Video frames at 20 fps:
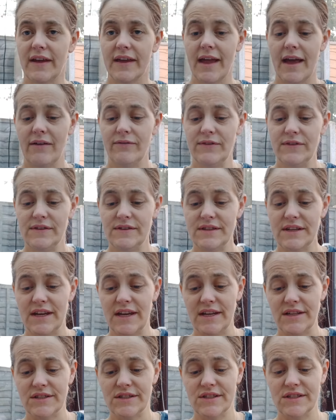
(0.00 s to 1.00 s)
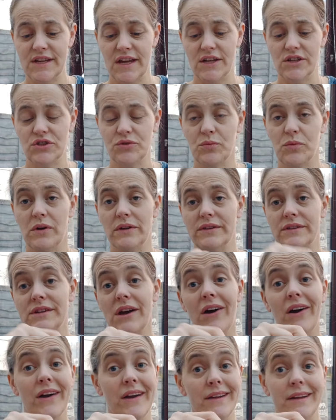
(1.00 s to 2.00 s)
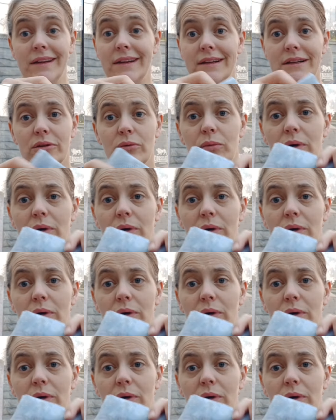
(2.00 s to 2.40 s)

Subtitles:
I have indeed stitched one tiny little